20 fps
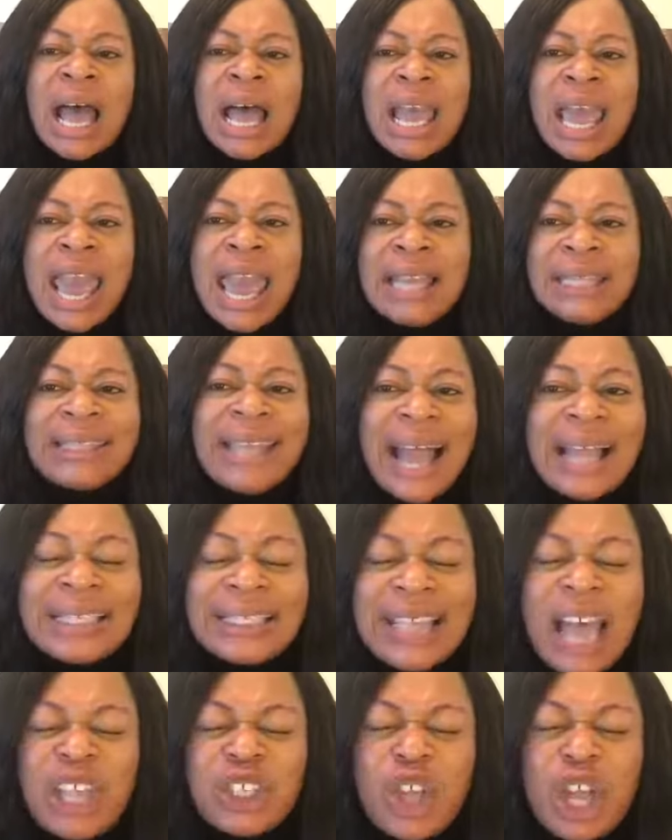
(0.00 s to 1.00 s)

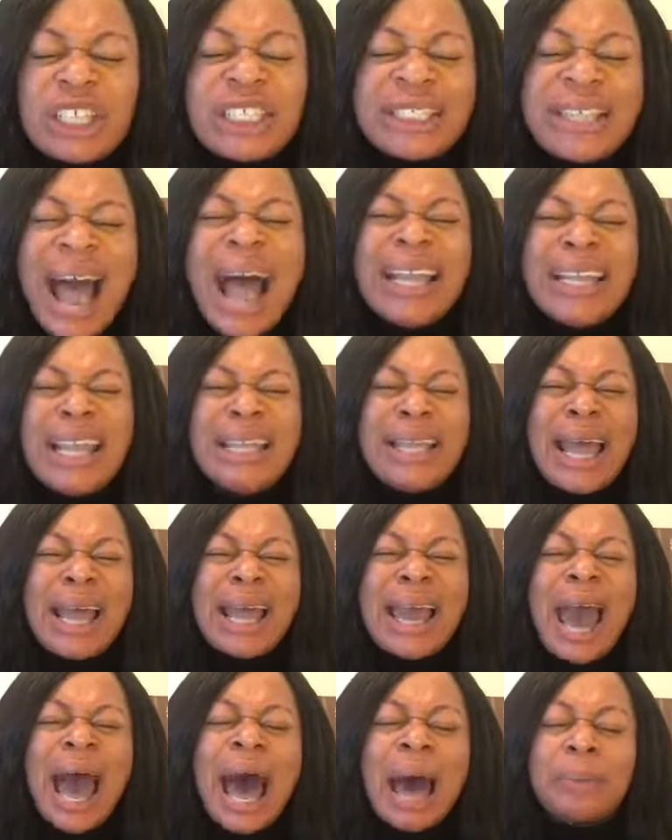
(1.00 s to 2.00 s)
Intercessors, stand in the
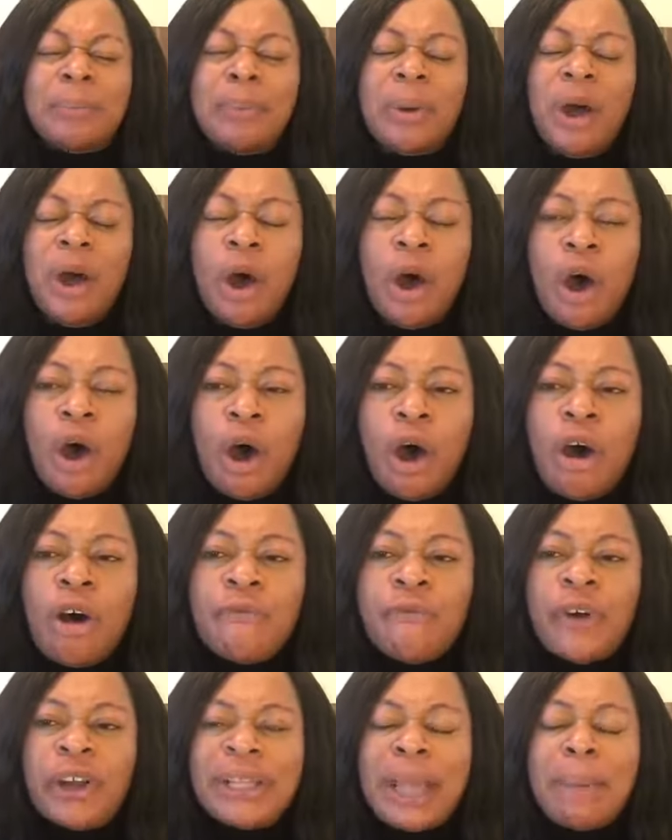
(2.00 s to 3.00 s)
gap
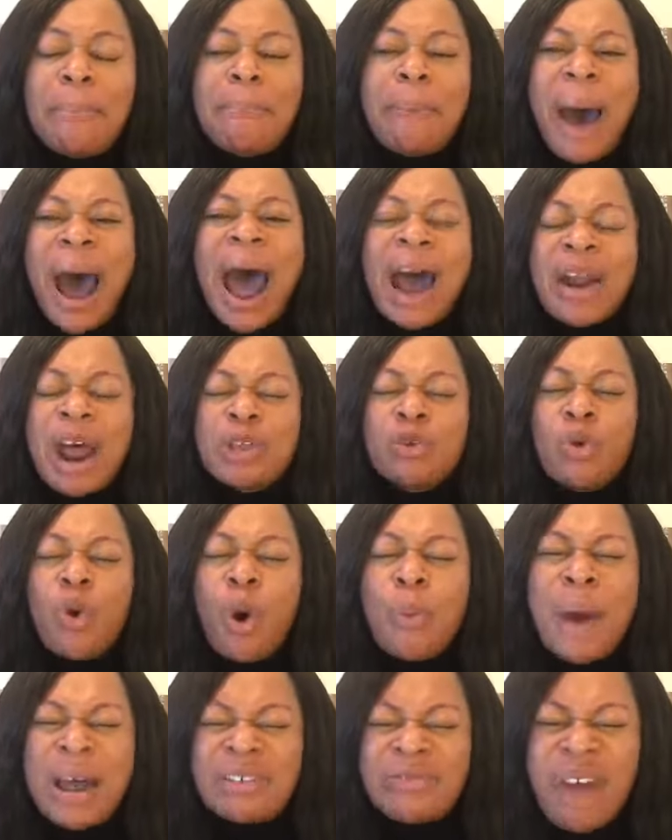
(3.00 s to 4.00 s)
for the barren
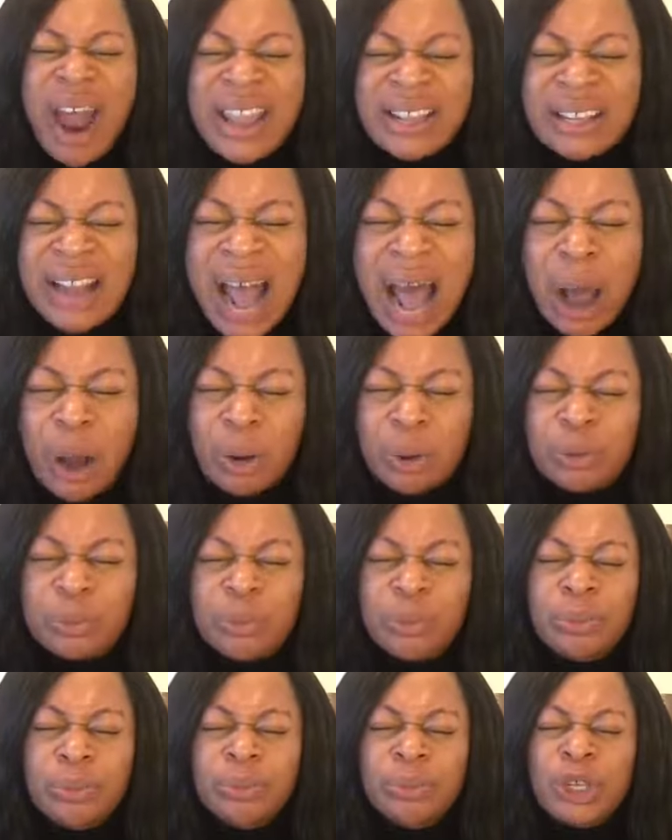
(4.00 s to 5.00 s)
woman right now.
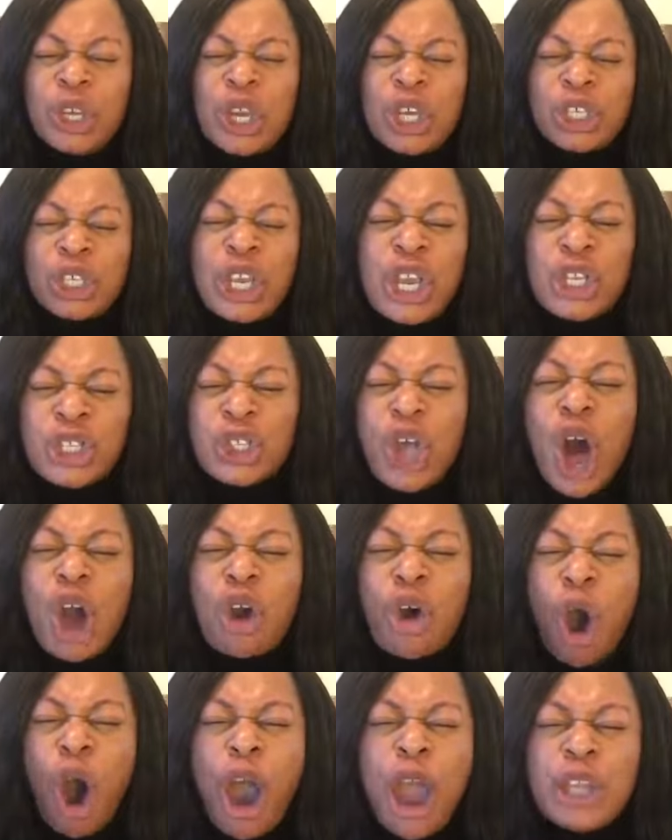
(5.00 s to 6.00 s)
She is
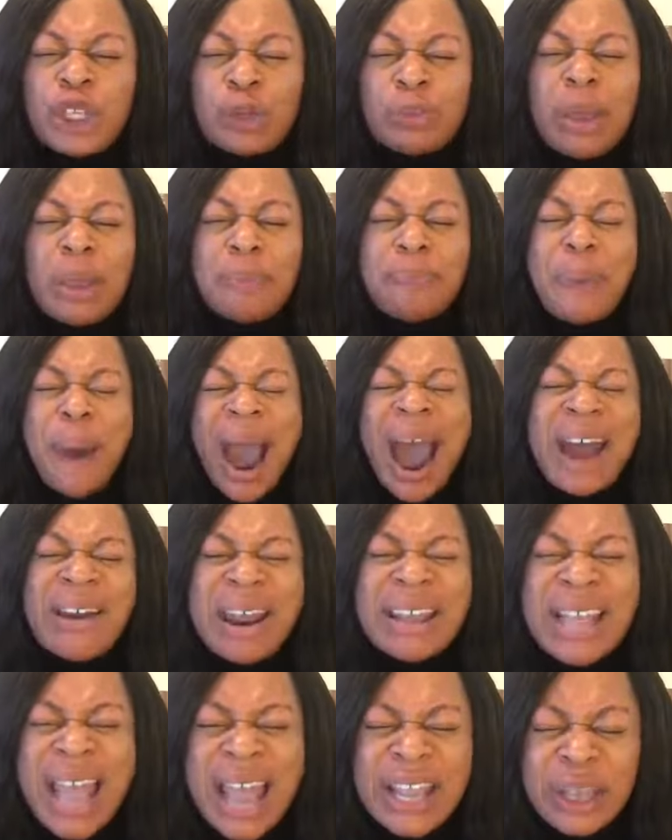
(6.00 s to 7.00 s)
not going to be
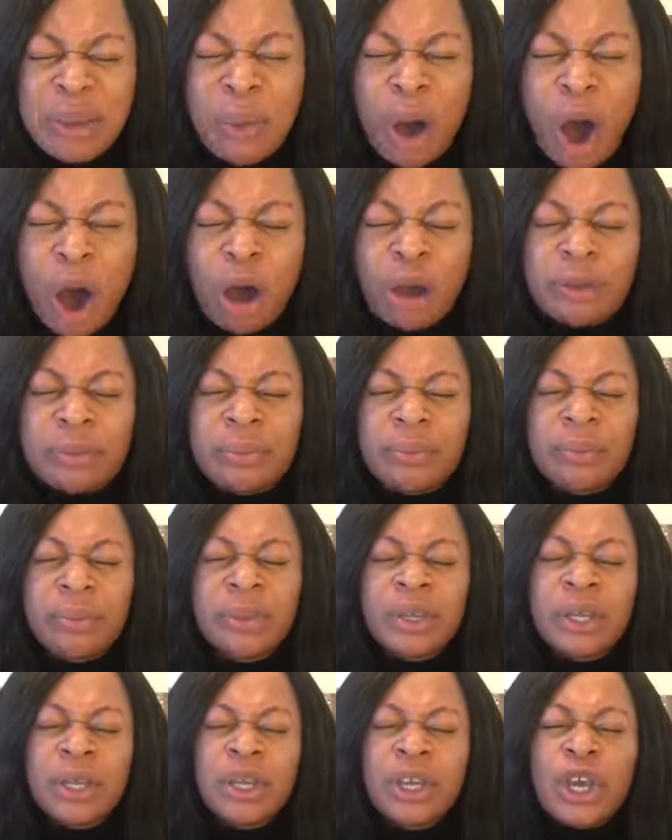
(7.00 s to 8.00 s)
barren anymore.
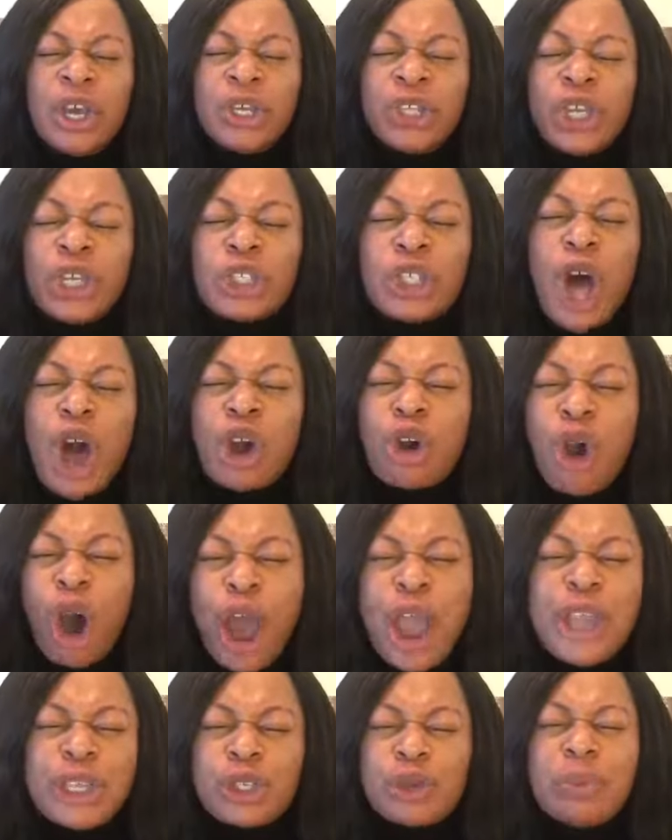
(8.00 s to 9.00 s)
She's not
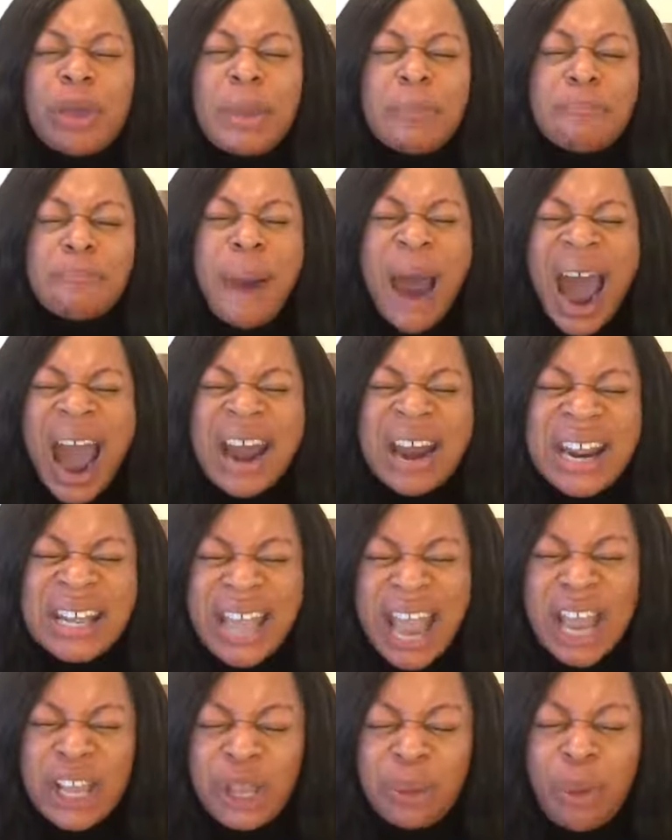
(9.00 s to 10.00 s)
going to be barren
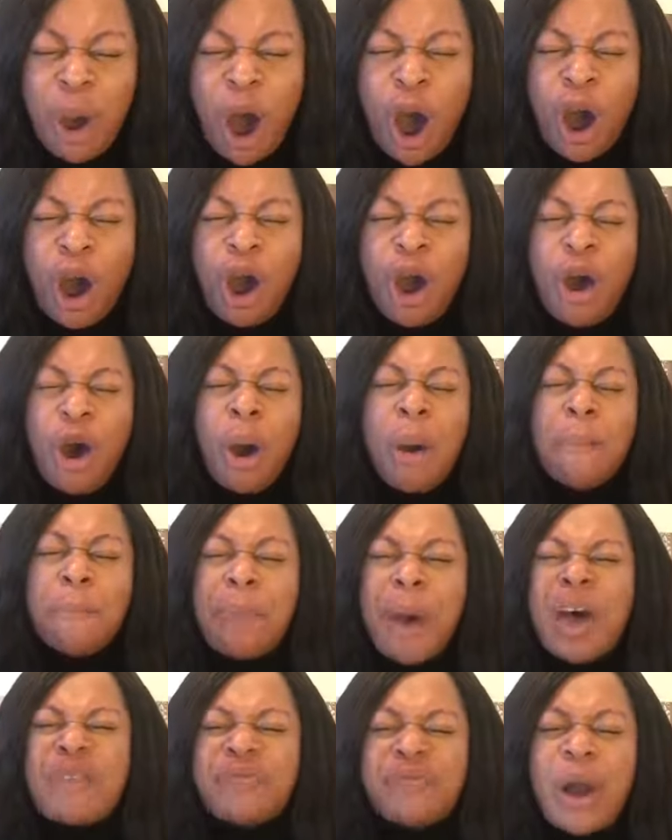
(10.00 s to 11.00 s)
anymore.
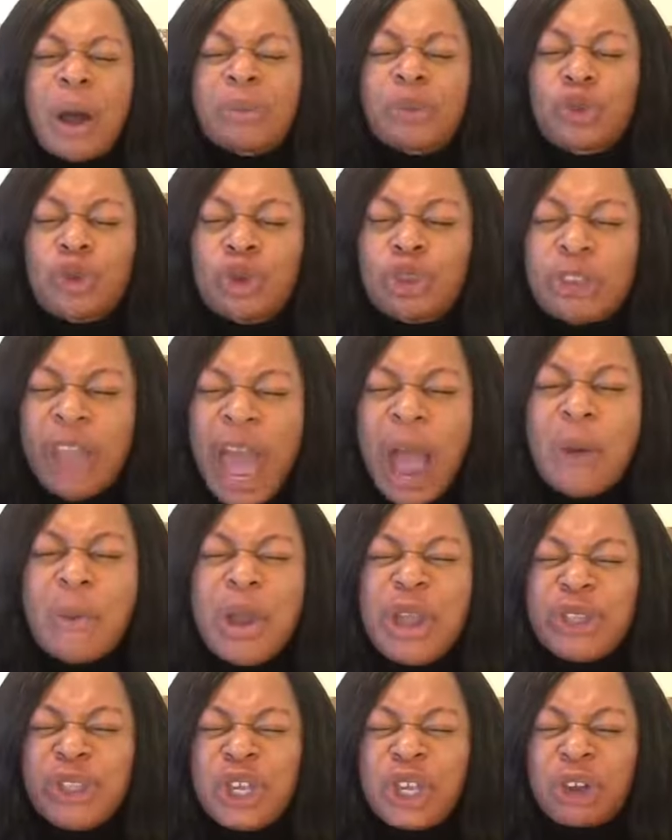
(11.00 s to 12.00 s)
But from today,
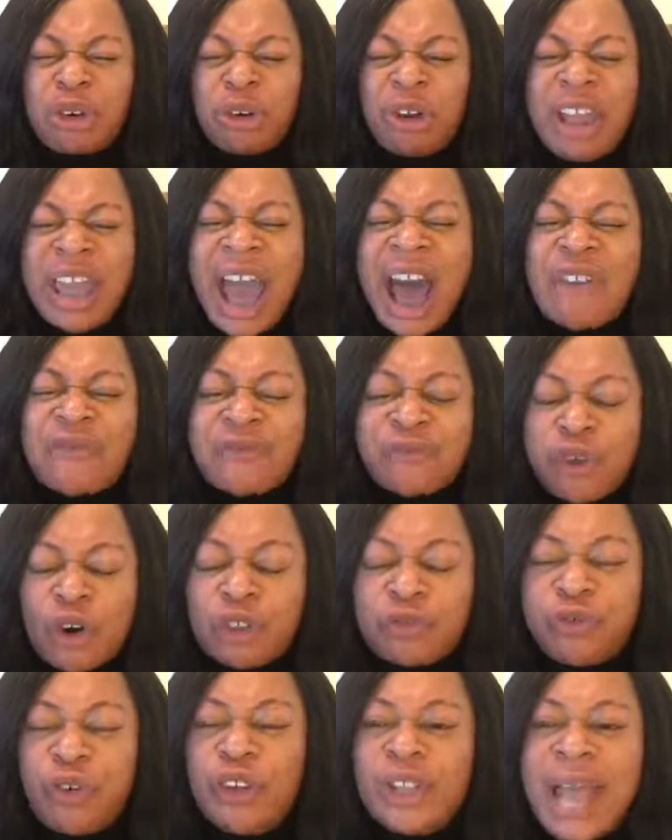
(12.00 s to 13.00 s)
we decree her
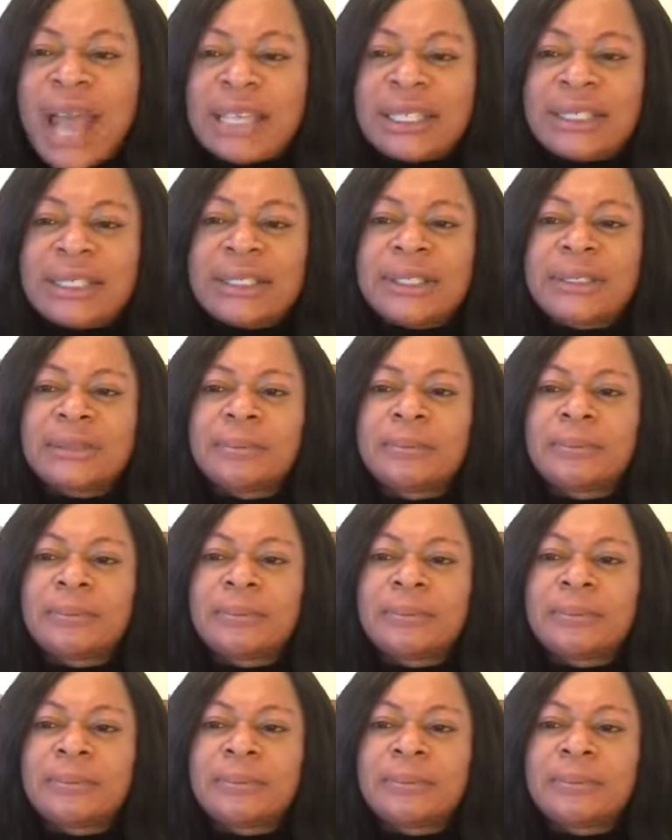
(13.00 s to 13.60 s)
fruitfulness.